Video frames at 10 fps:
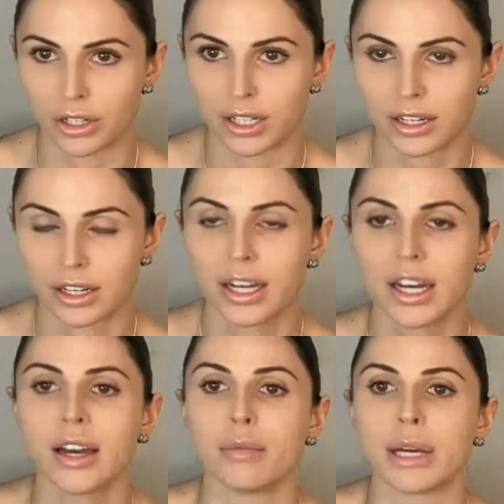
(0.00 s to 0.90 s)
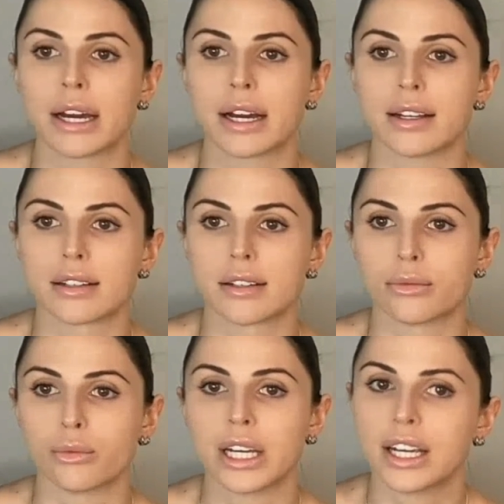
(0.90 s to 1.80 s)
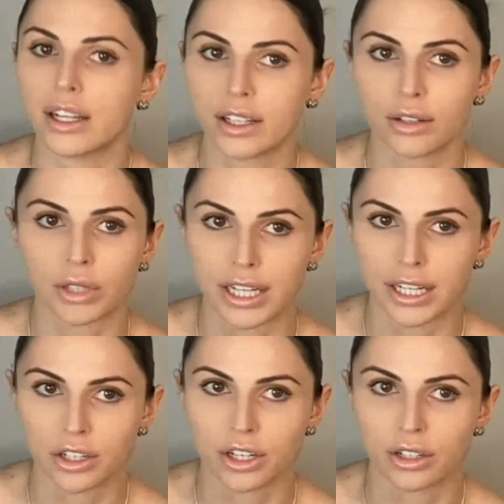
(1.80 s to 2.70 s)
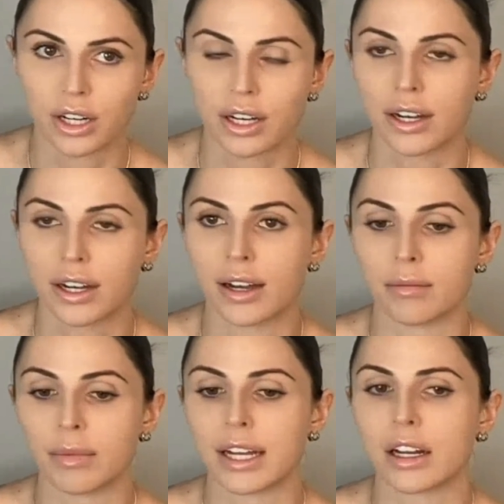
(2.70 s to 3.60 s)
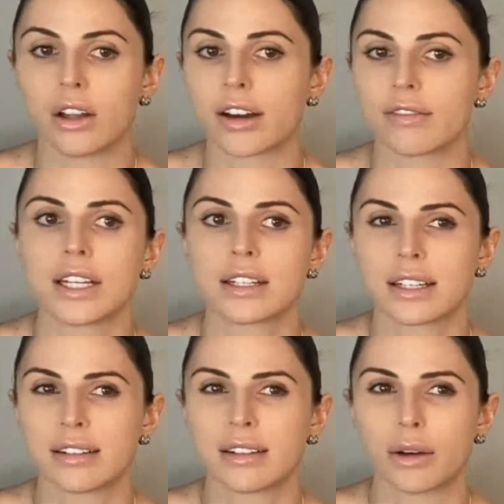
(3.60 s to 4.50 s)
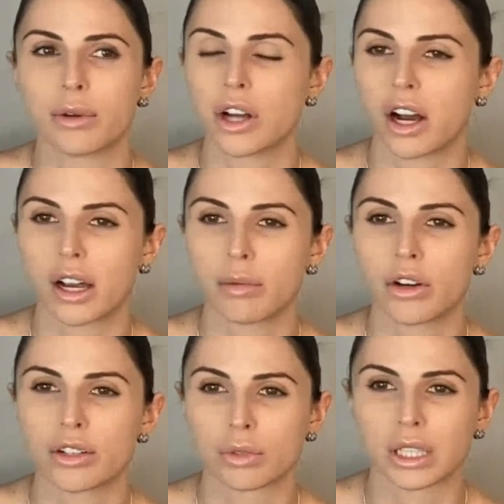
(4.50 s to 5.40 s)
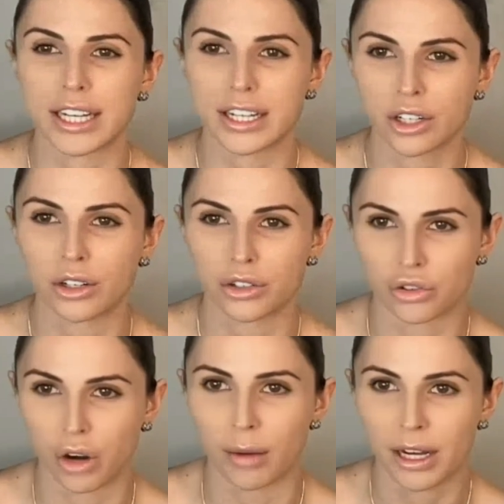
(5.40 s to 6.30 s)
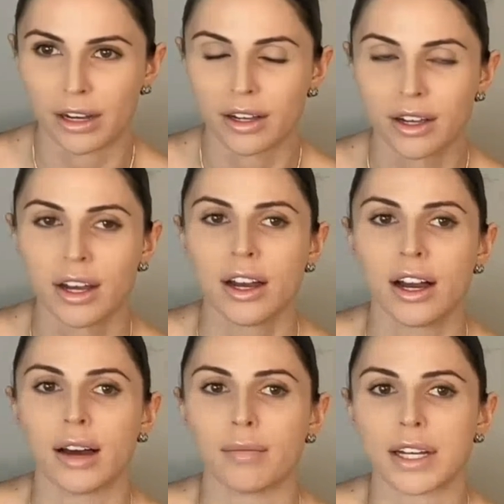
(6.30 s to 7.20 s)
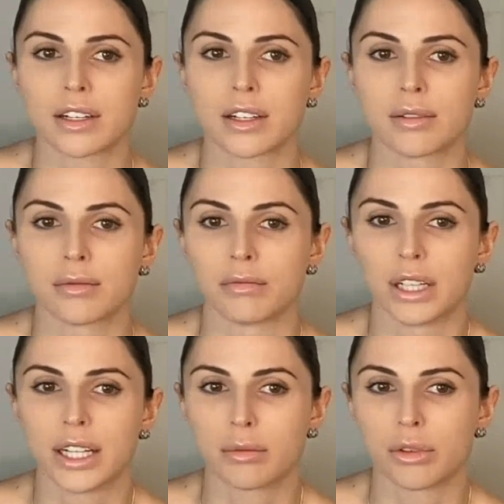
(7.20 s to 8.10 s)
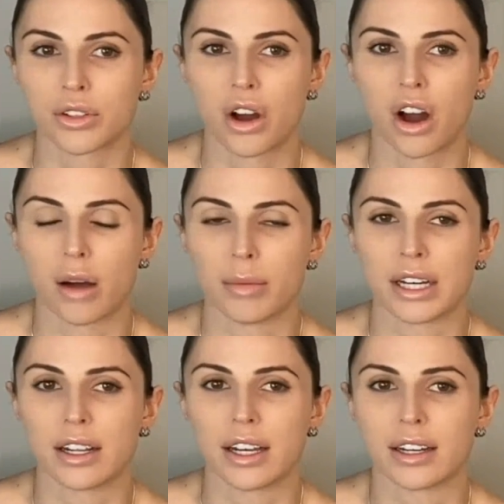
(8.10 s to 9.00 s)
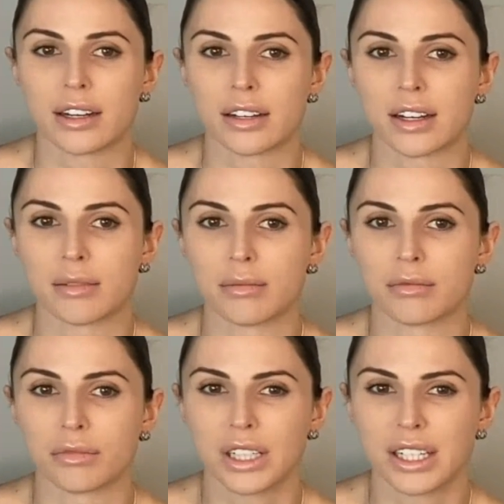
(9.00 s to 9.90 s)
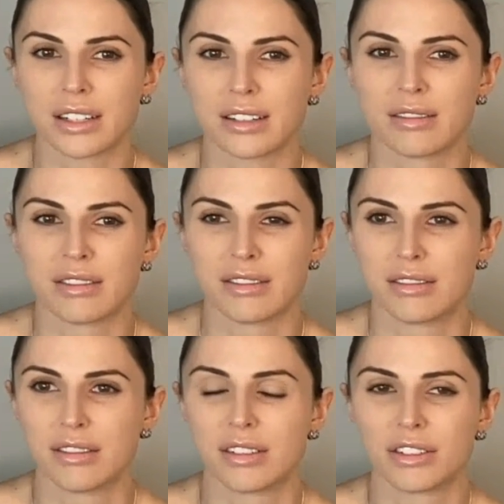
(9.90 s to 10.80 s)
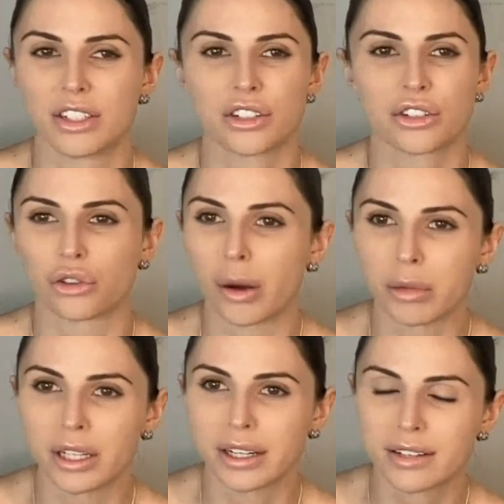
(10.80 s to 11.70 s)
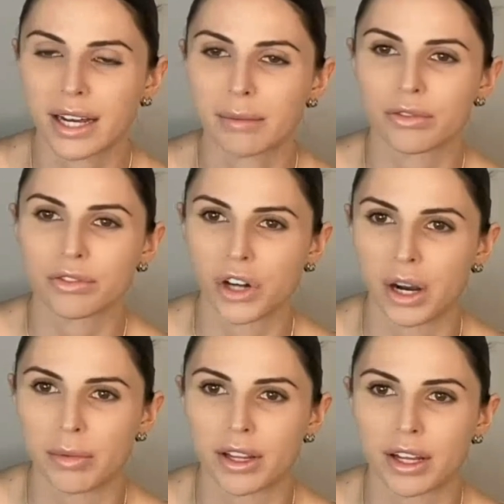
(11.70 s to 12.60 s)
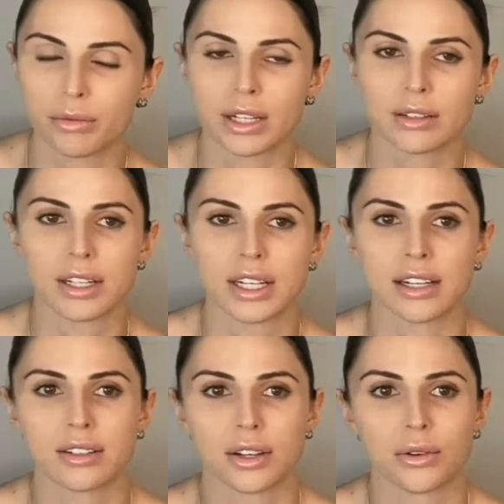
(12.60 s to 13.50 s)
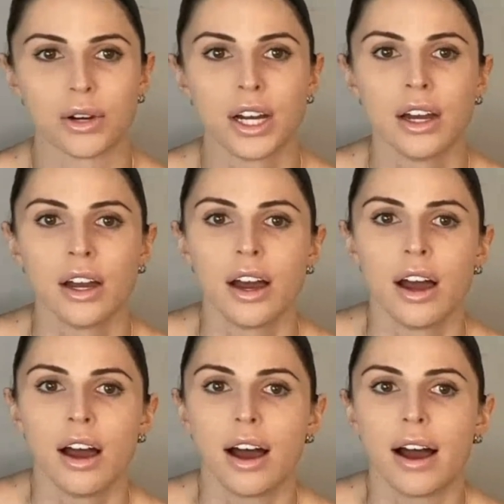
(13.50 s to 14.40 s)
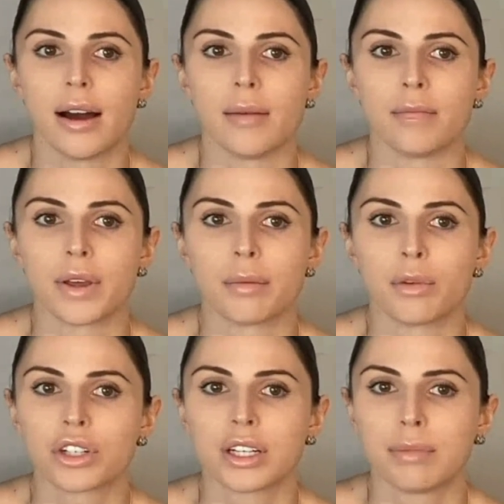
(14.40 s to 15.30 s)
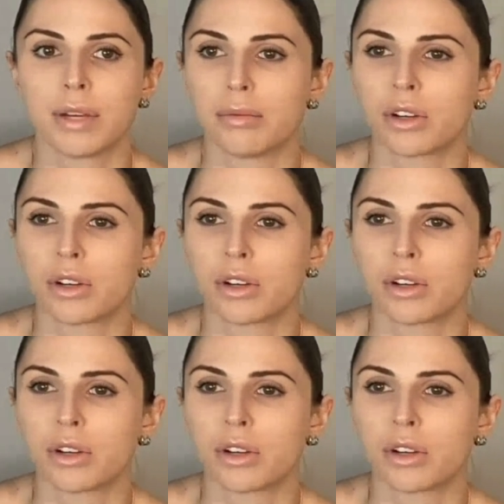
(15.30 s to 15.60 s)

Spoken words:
person, because we heal in relation, and a lot of this that we talk about is relational trauma. That's really the most common and really just troubling type of trauma that we see. So emotionally